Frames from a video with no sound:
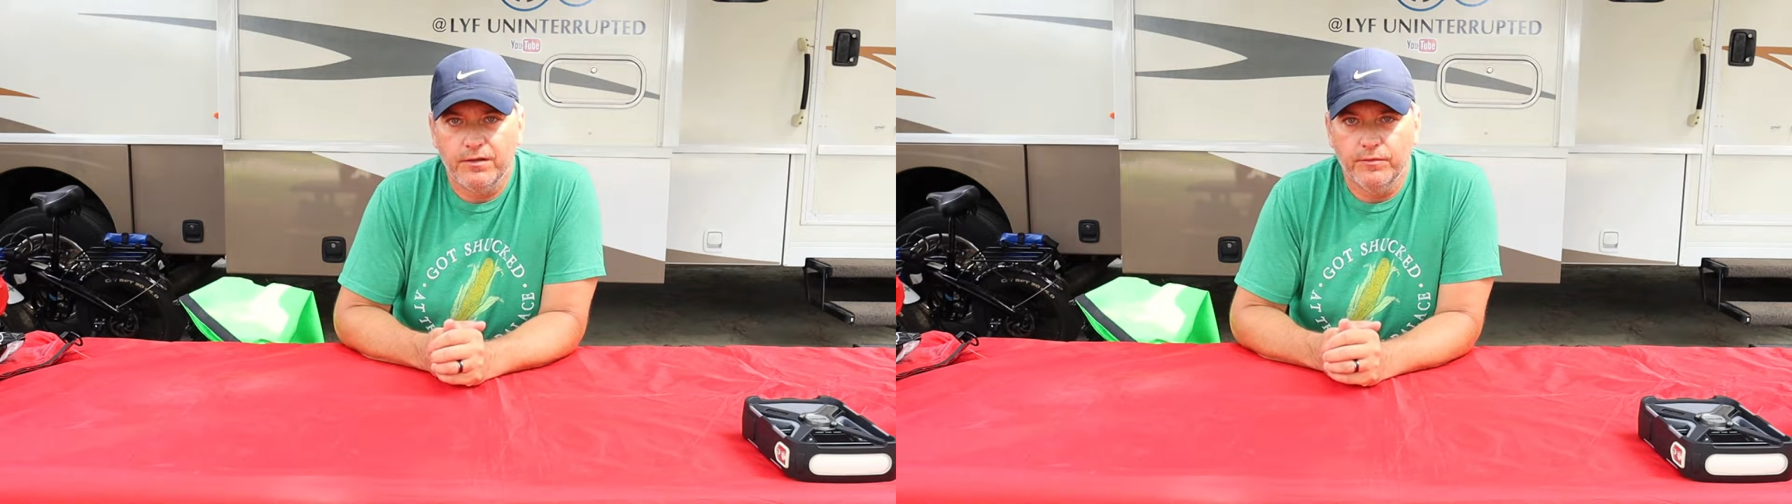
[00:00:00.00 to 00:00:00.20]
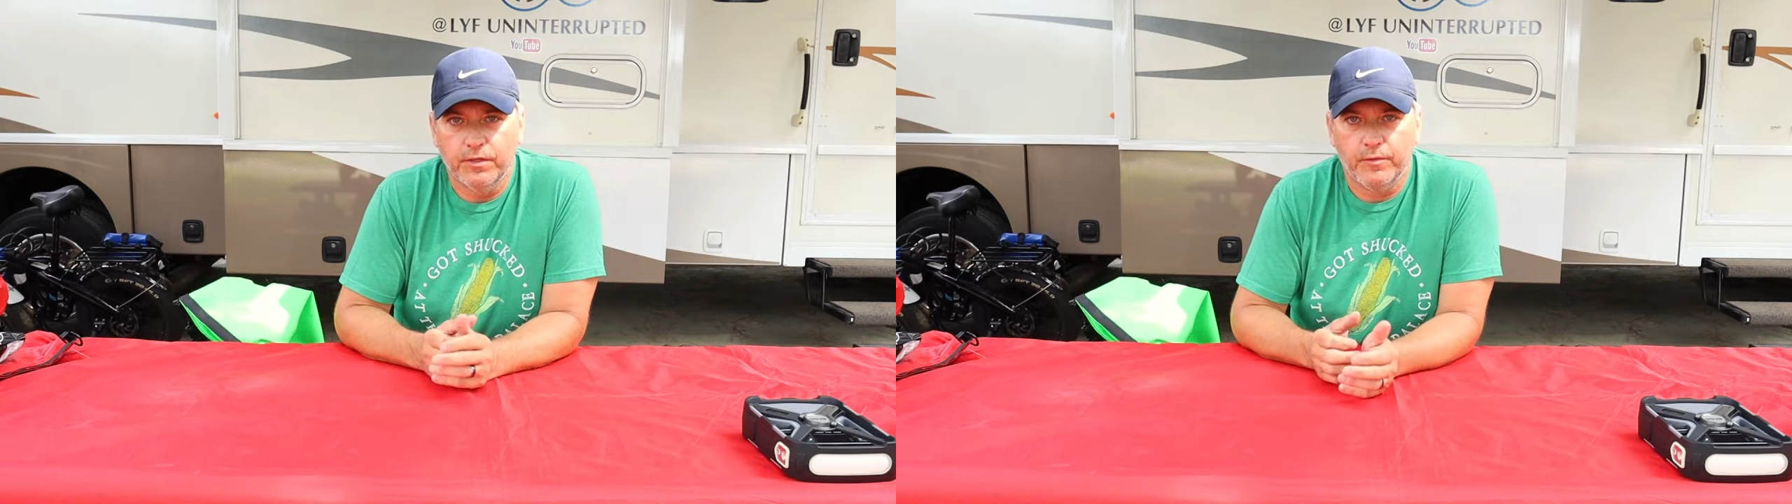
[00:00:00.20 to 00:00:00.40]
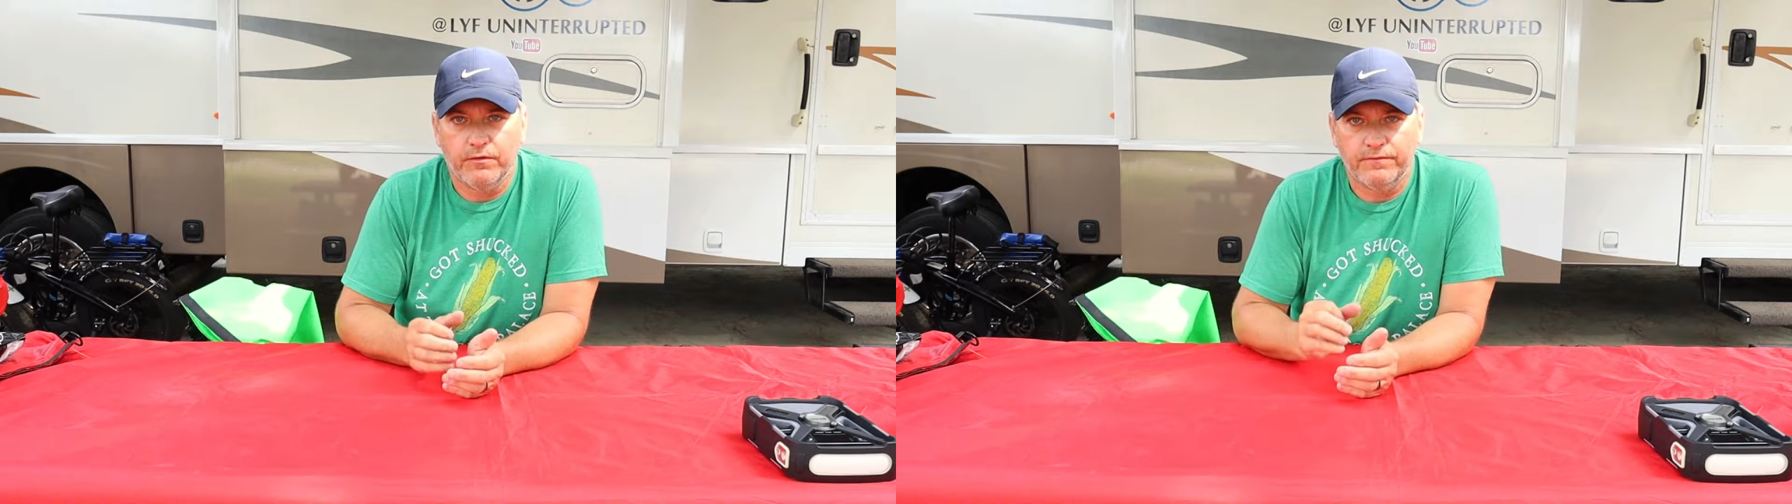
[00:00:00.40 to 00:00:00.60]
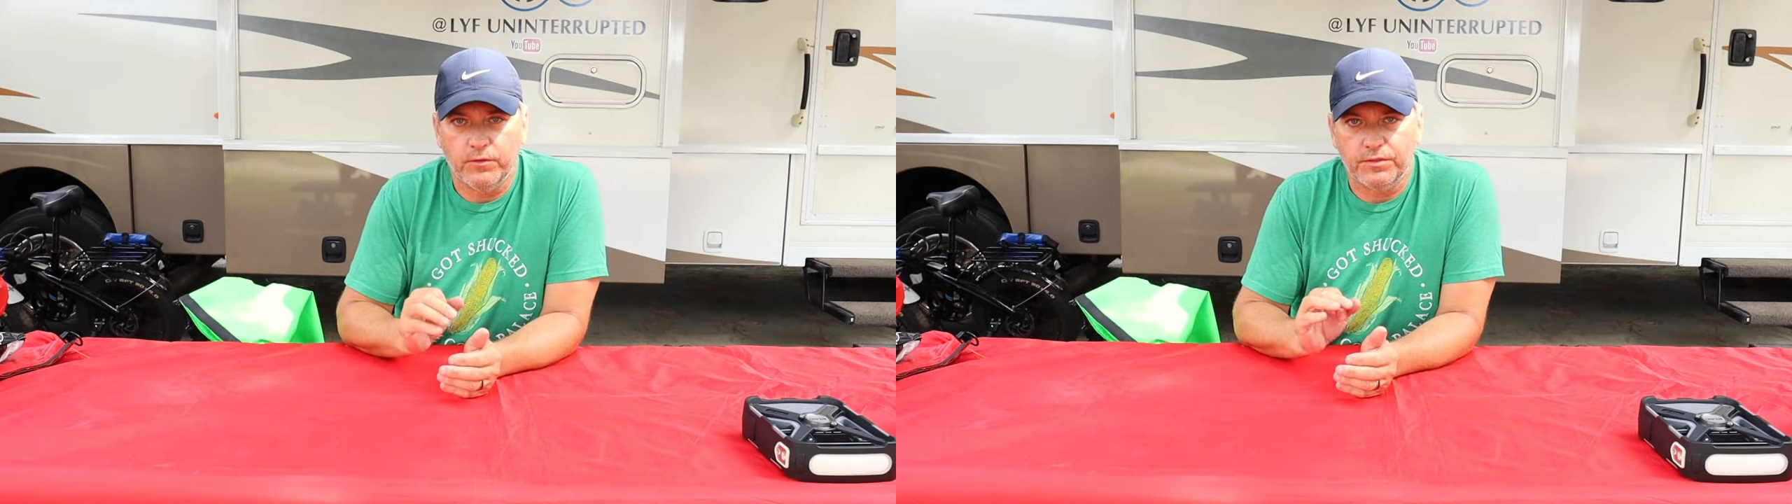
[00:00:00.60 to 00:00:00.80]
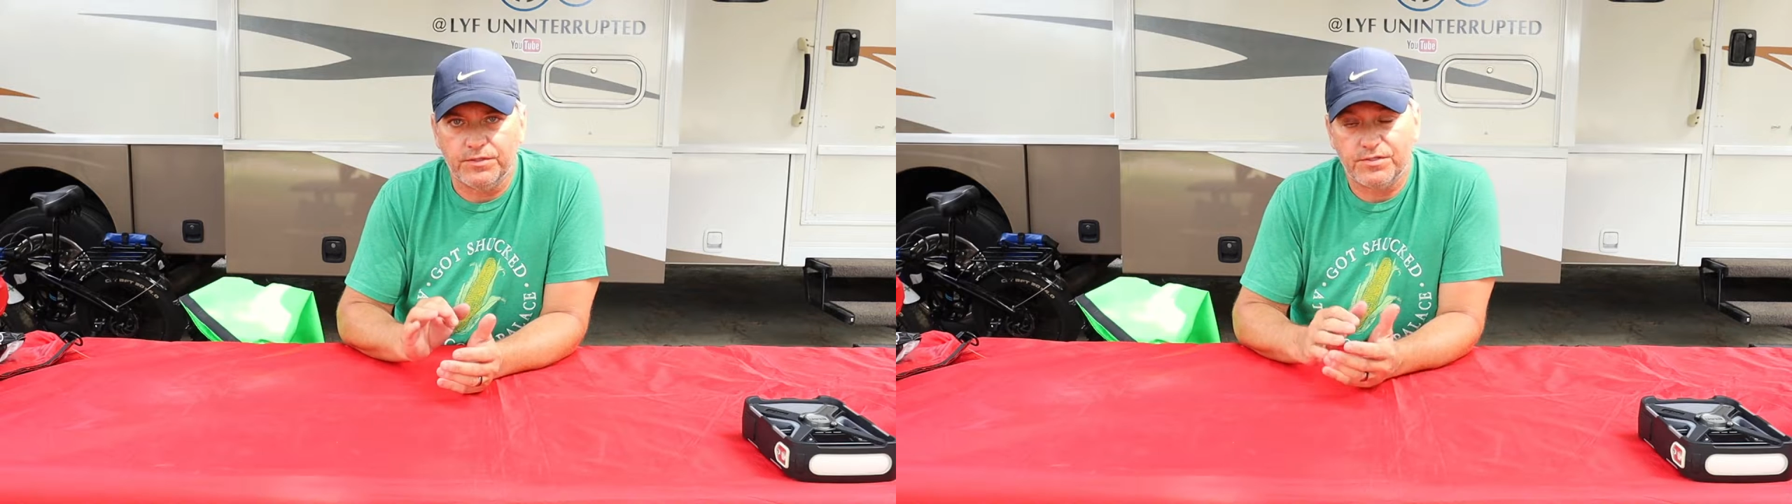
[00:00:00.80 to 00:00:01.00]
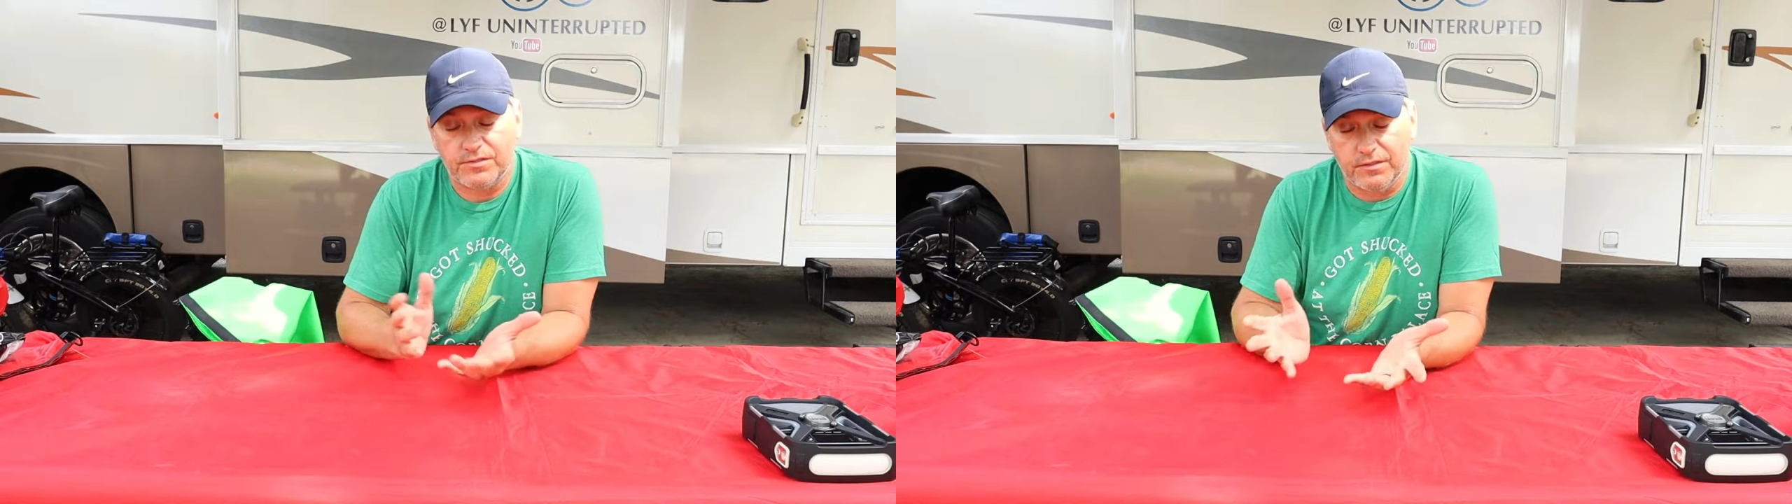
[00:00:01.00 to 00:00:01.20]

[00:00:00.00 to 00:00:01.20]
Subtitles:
you really want to focus,